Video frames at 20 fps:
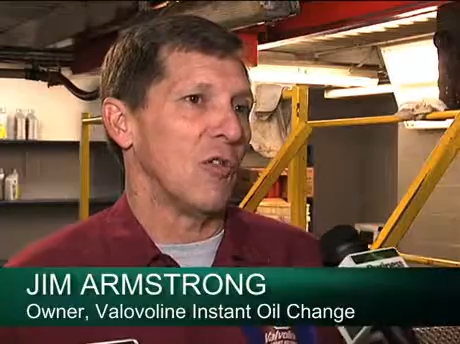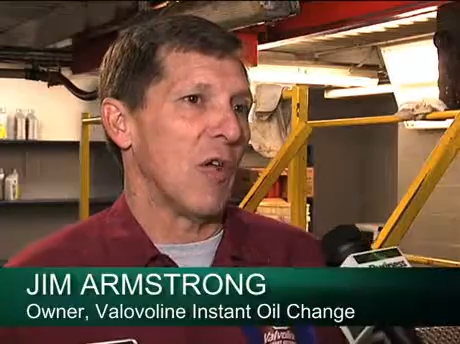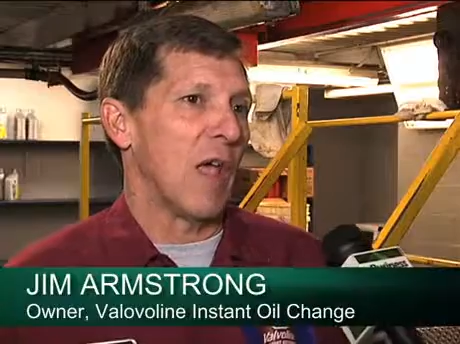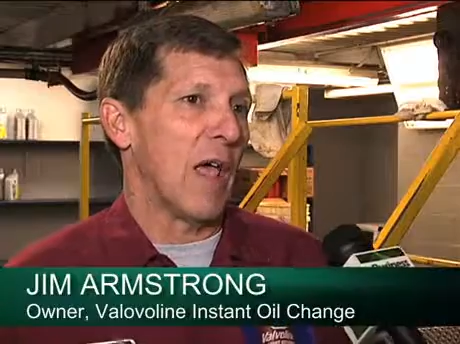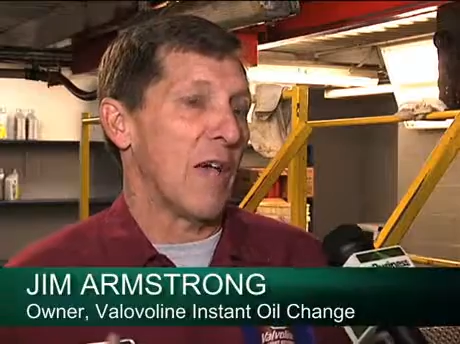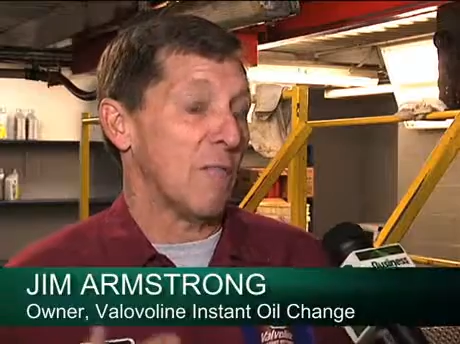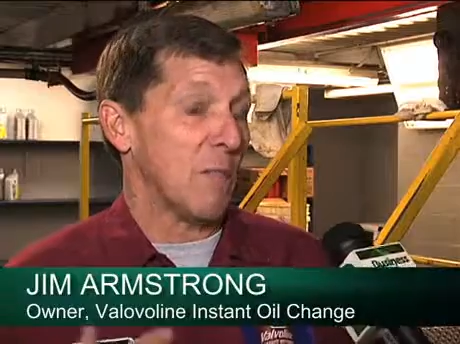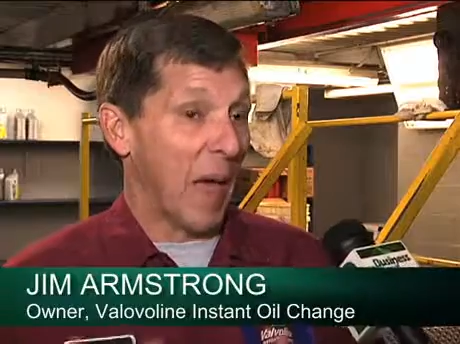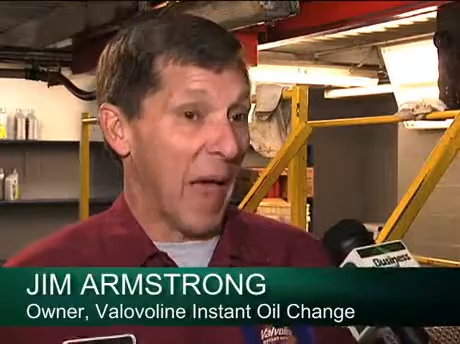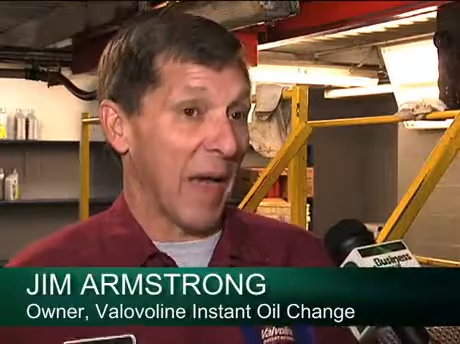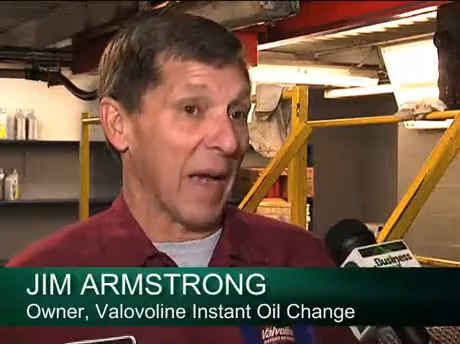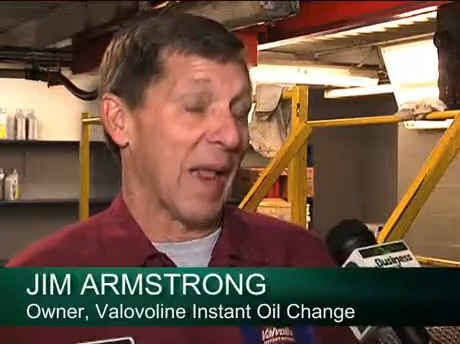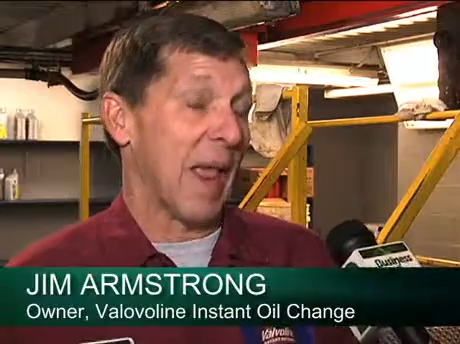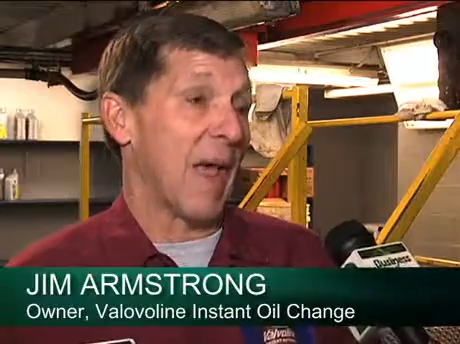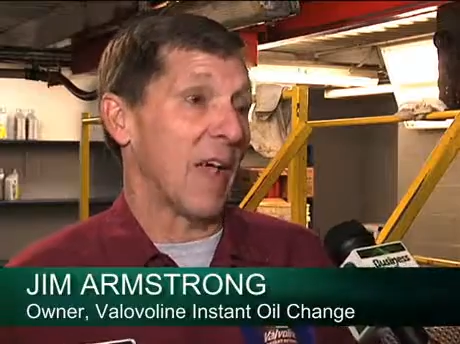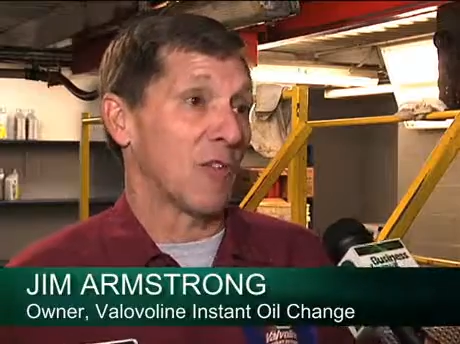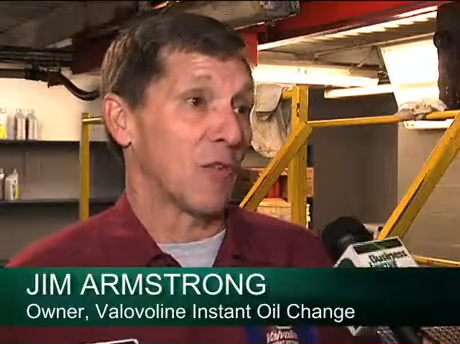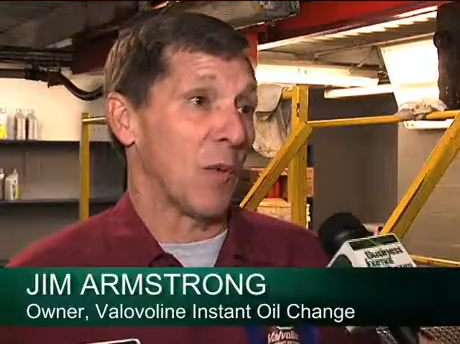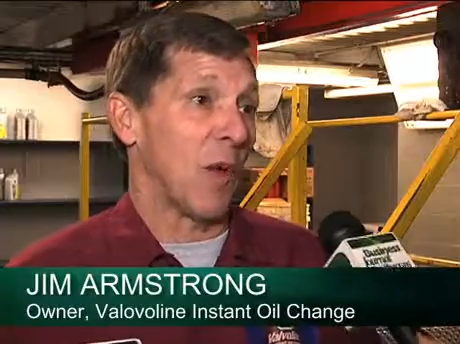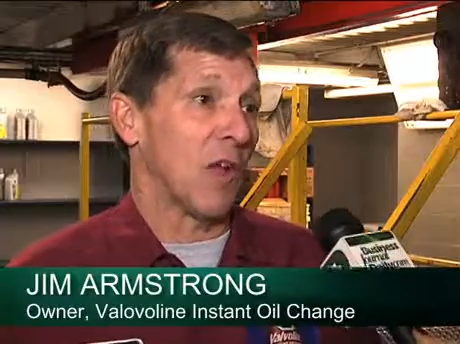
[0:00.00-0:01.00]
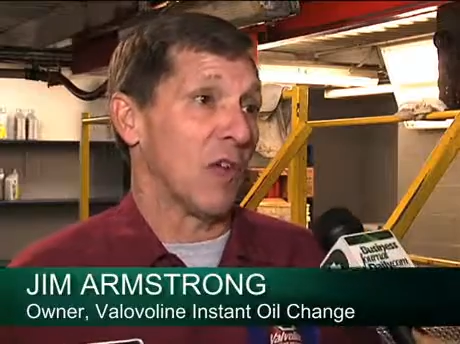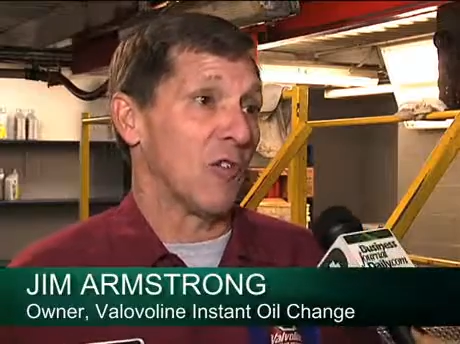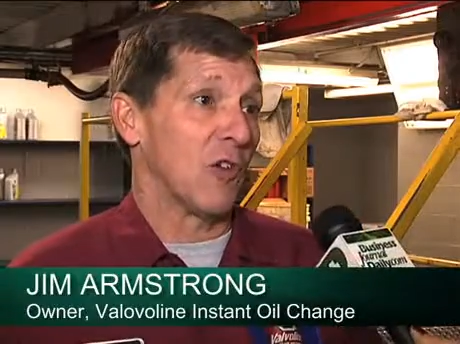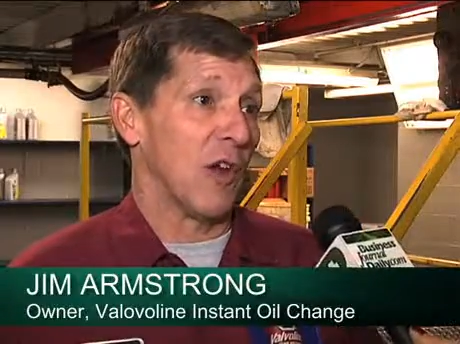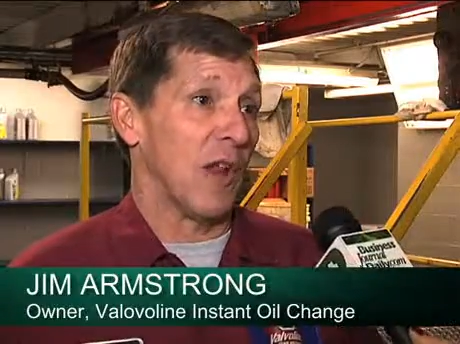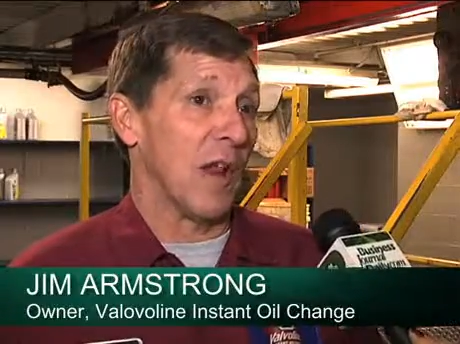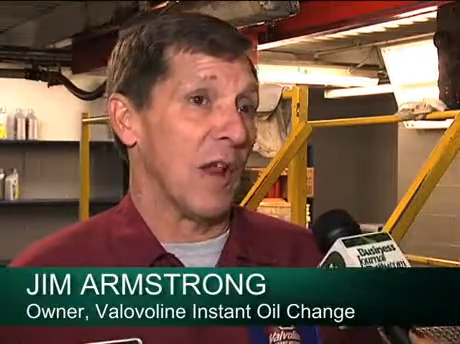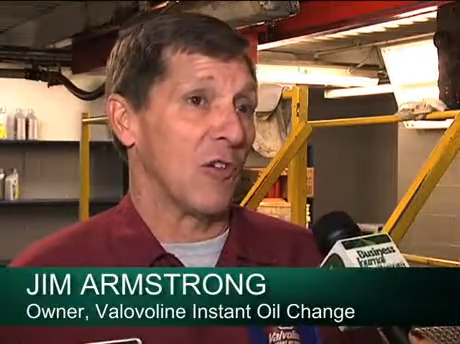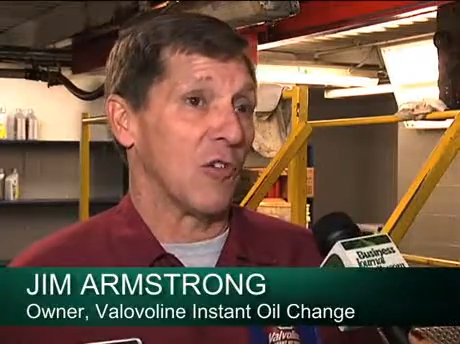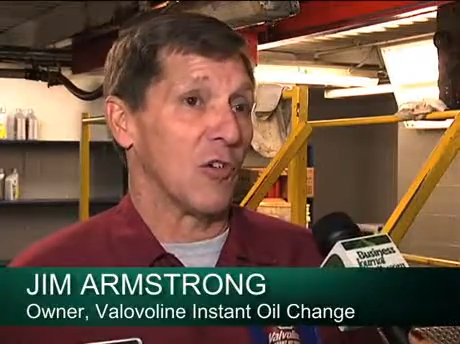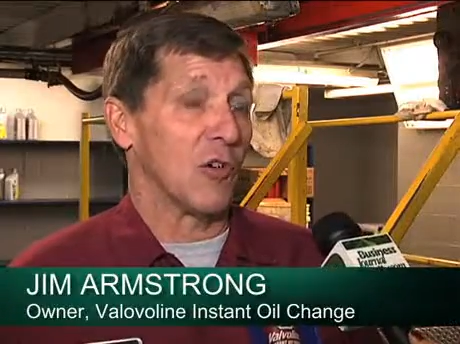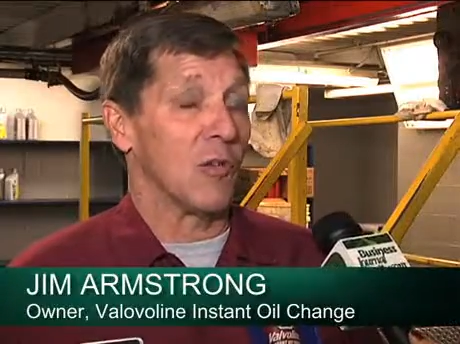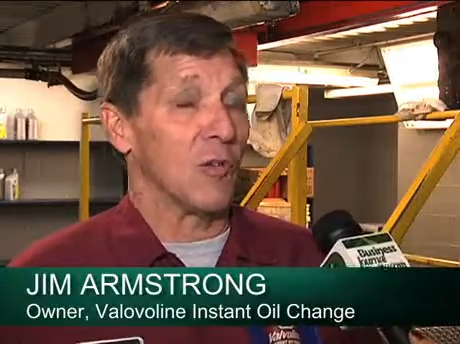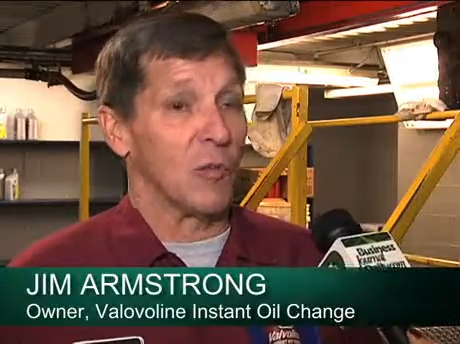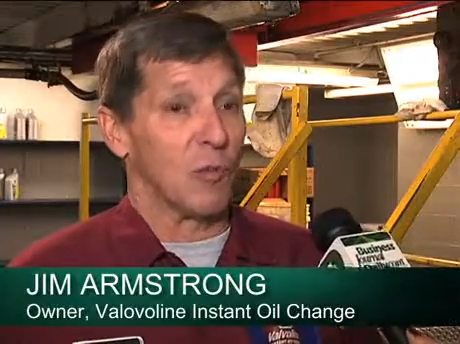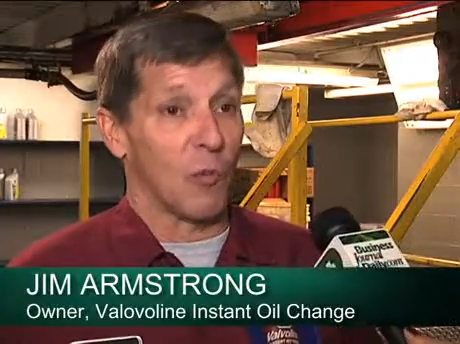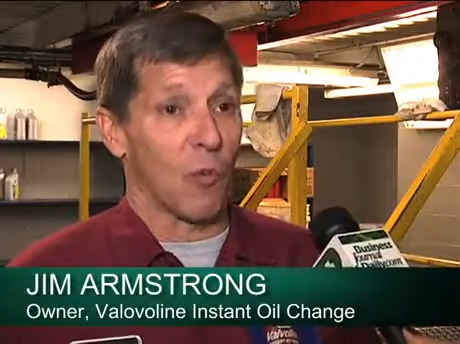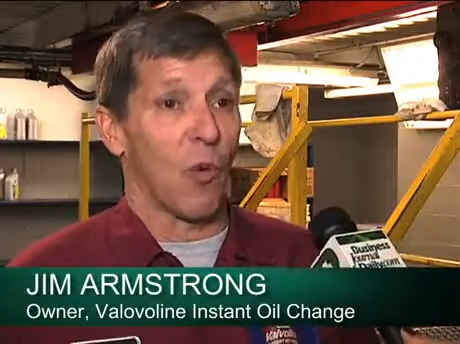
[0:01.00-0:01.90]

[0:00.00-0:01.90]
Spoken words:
to have bad gas mileage in the engine